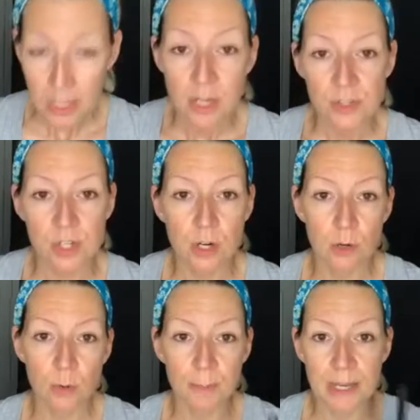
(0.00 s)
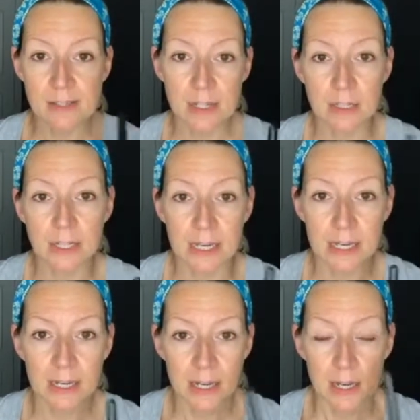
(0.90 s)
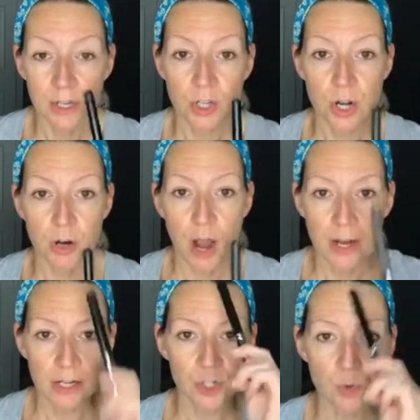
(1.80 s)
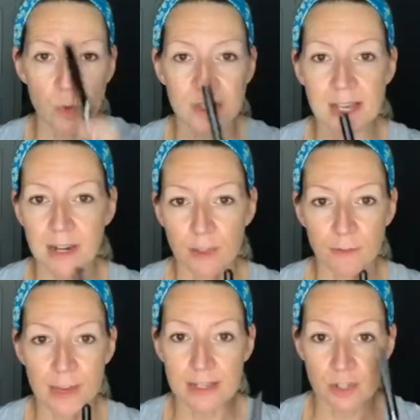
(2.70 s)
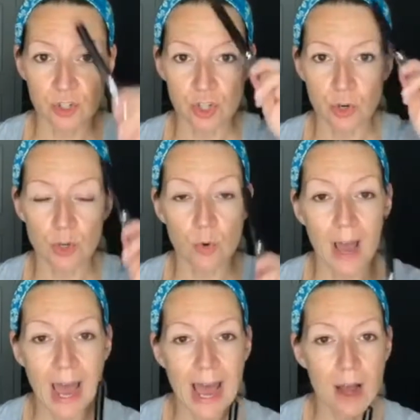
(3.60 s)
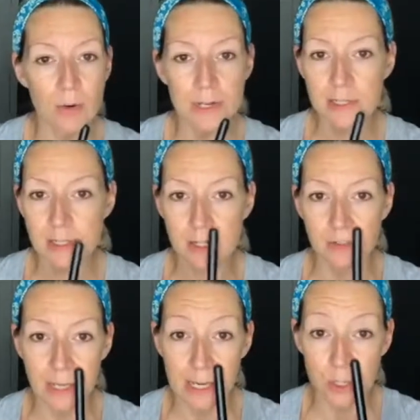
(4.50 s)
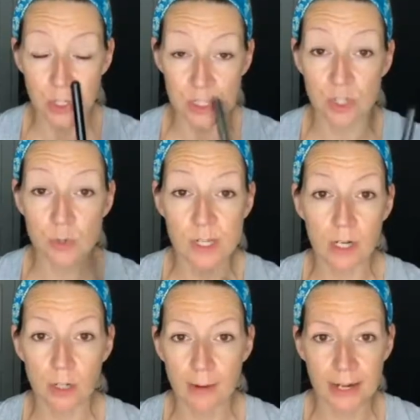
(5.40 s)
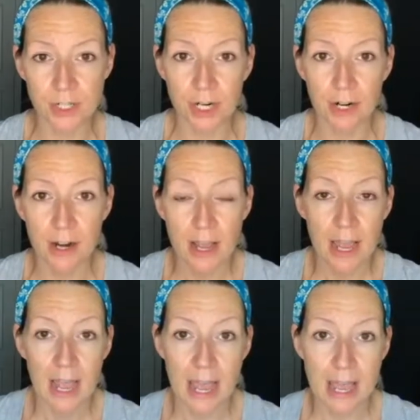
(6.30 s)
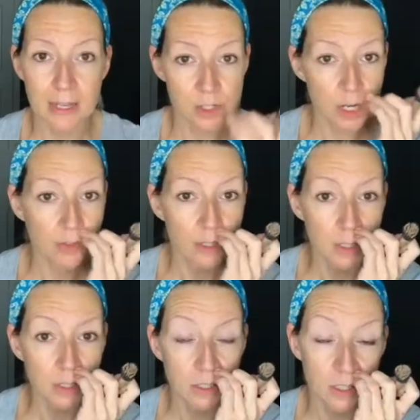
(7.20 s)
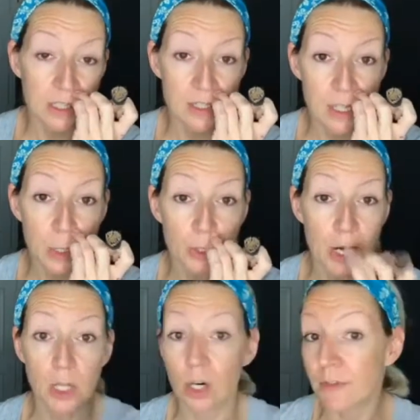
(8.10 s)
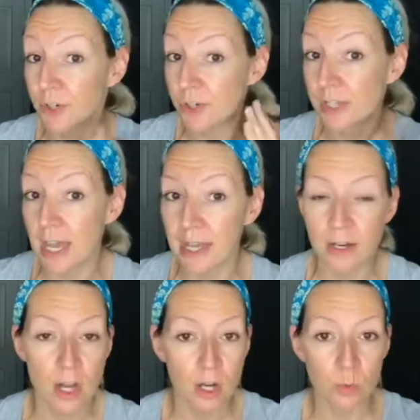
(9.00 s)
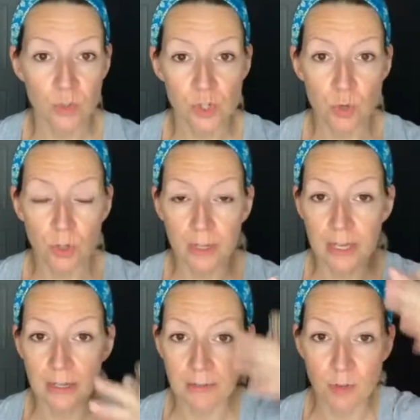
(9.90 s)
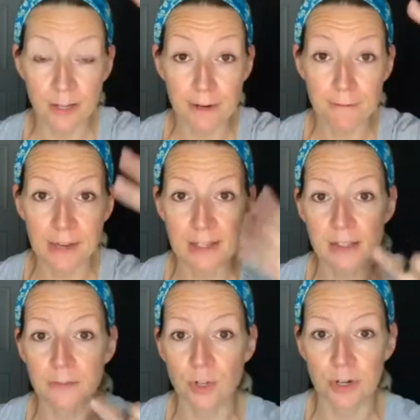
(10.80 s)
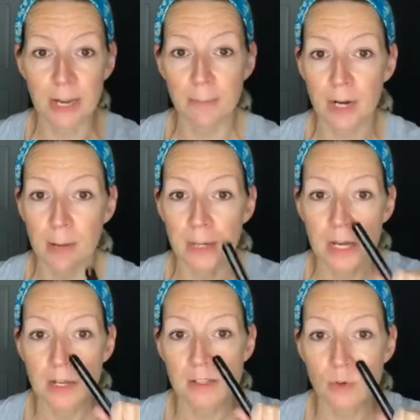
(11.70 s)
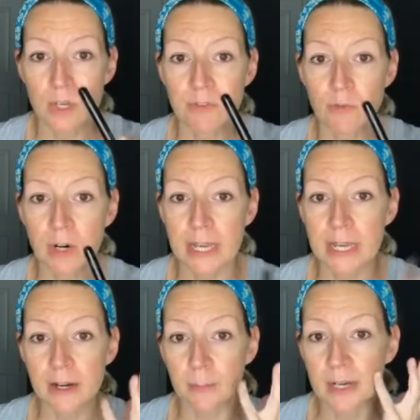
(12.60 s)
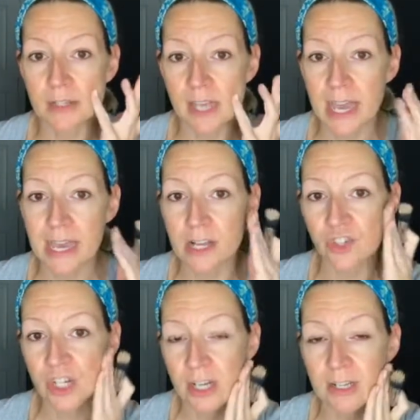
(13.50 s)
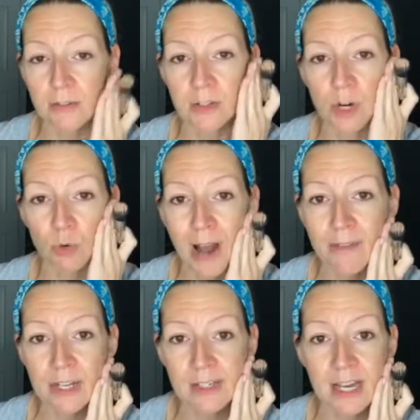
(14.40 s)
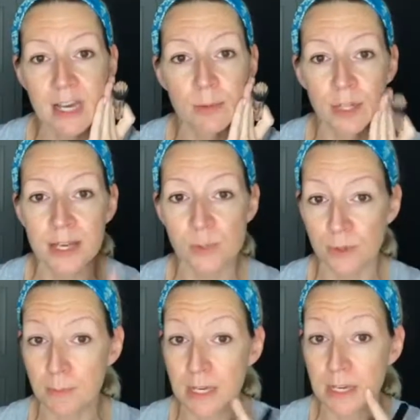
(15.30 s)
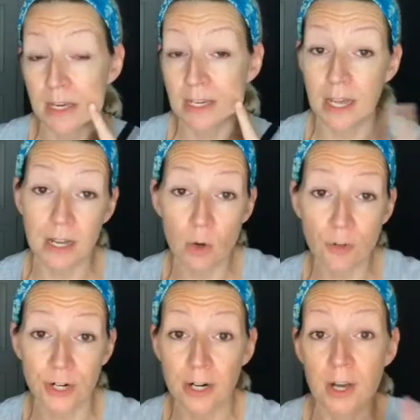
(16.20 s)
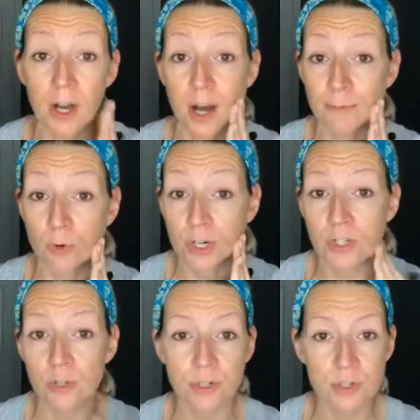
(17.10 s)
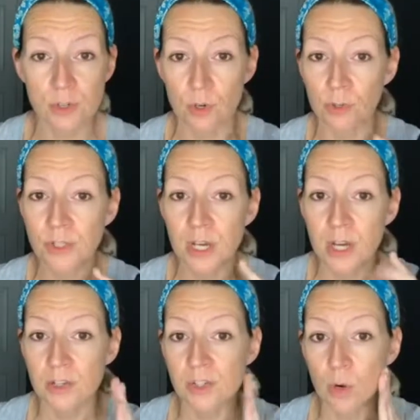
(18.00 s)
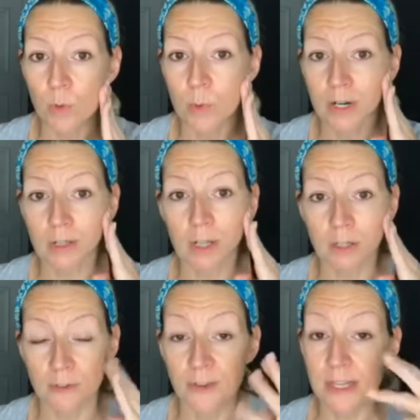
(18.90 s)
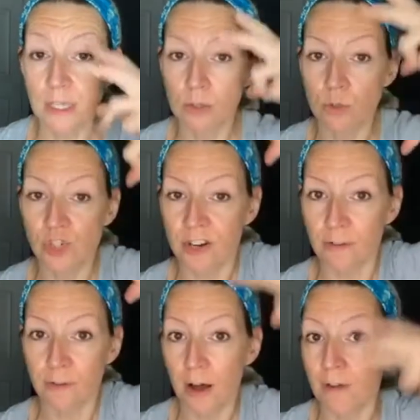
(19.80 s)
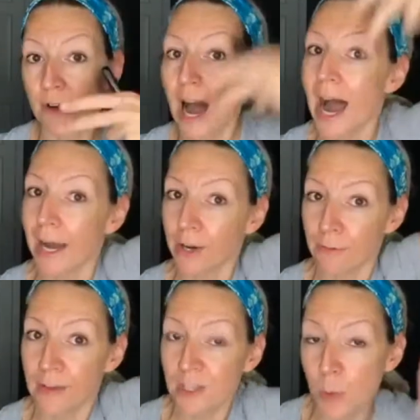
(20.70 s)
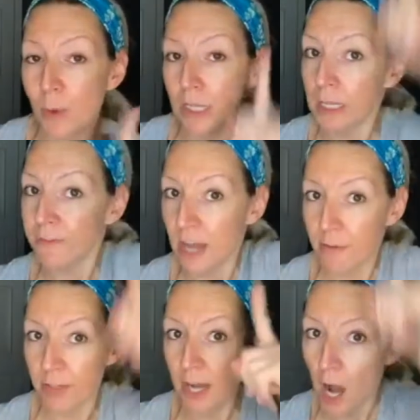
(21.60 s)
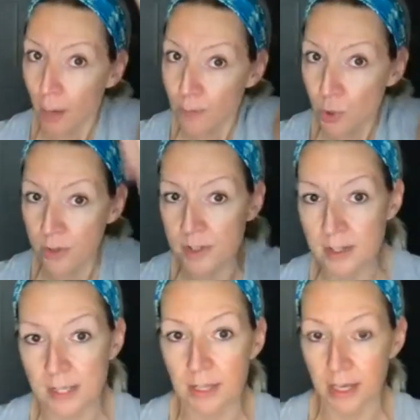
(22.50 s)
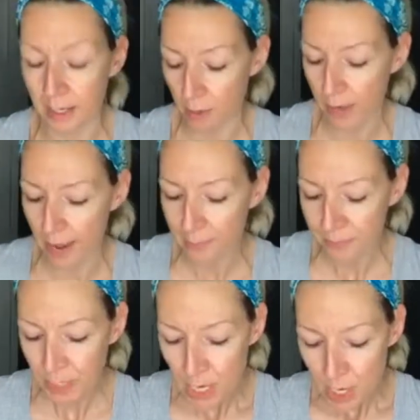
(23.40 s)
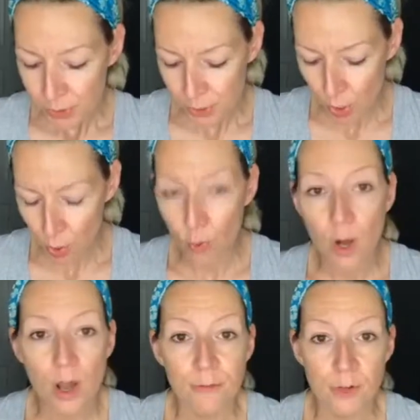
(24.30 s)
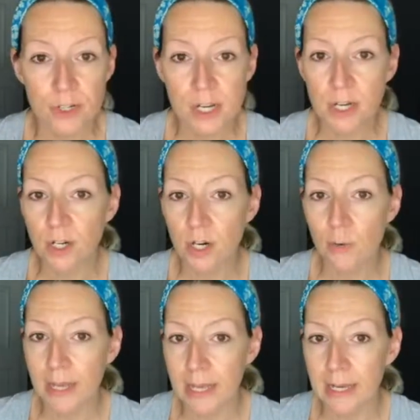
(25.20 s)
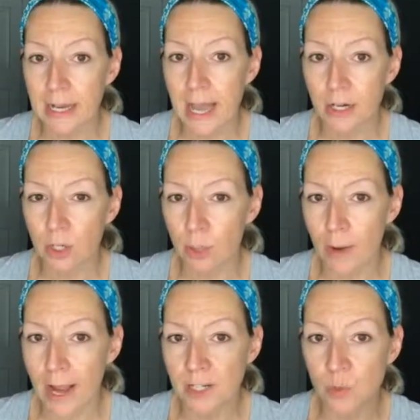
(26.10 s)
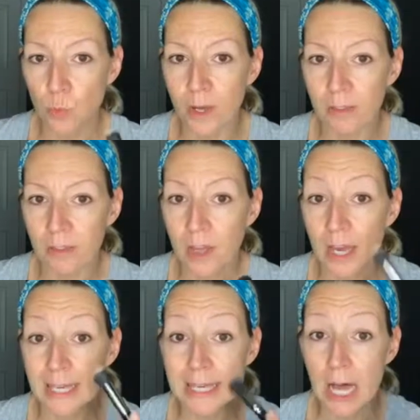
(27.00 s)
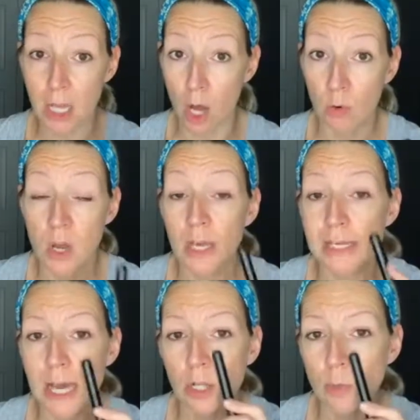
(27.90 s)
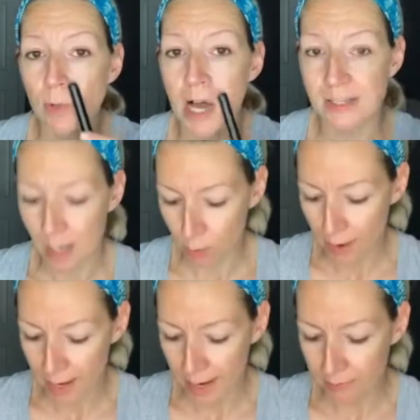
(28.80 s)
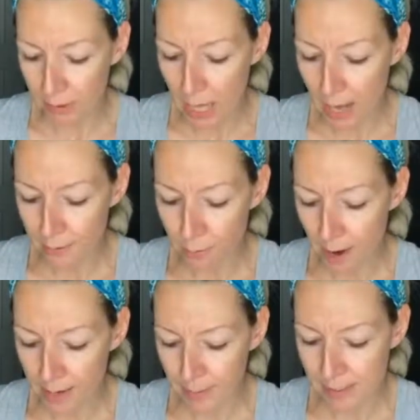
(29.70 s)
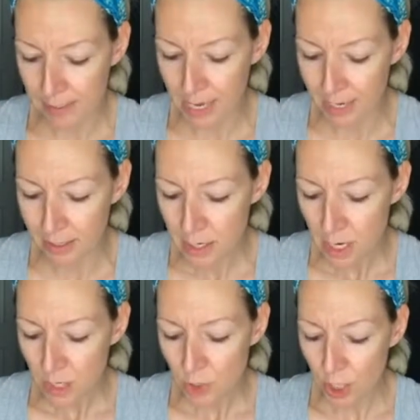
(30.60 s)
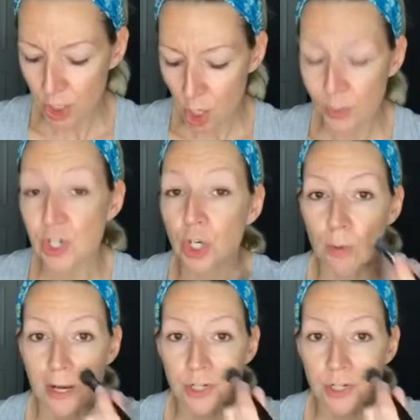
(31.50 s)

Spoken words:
So basically, you know, I'm going to do one side of the face to show you how instantly just using a corrector and the concealer color of your skin will totally give you like a facelift or amp it up. So even right here, because you know, gravity's taking place with me getting older. I'm 42 years old, so we want to fake the illusion of a higher face. We want to lift everything up towards the ceiling, okay? So first I'm going to go in and correct with yellow. Yellow blocks out red. I have a lot of red in my skin, so I'm going to go into corrector